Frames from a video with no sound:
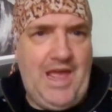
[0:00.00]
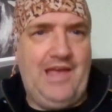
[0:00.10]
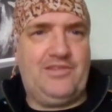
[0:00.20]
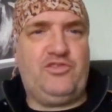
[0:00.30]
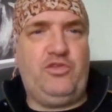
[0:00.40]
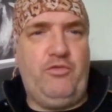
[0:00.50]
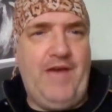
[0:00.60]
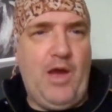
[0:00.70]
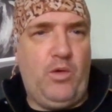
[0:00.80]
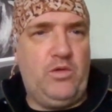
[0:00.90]
has two
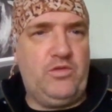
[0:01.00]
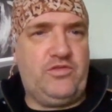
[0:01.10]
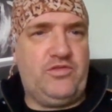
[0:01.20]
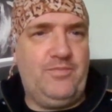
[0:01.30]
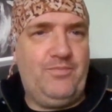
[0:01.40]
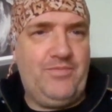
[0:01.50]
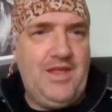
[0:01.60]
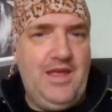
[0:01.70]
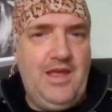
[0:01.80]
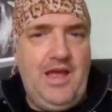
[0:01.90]
vowels.
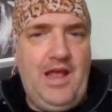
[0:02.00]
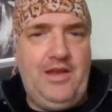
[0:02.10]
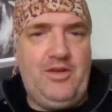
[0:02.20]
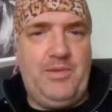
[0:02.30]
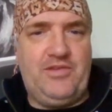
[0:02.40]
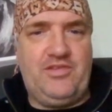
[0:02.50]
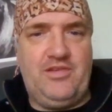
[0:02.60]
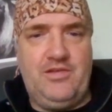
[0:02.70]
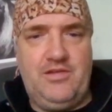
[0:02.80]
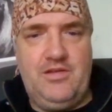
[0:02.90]
A little
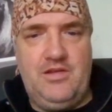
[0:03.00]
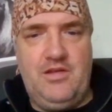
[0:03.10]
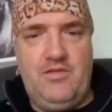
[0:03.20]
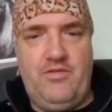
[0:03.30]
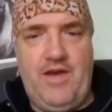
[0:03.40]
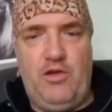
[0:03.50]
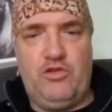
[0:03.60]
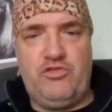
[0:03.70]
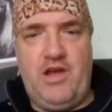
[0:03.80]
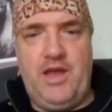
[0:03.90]
bit vowel
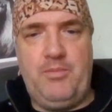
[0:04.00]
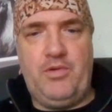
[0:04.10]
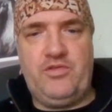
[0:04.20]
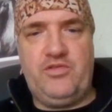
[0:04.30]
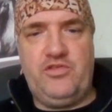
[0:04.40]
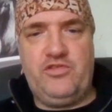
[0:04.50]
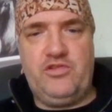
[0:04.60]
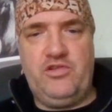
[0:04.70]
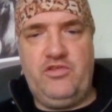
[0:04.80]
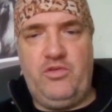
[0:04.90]
dry, but sure
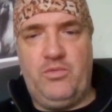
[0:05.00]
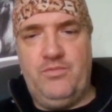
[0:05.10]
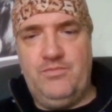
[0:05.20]
it'll do.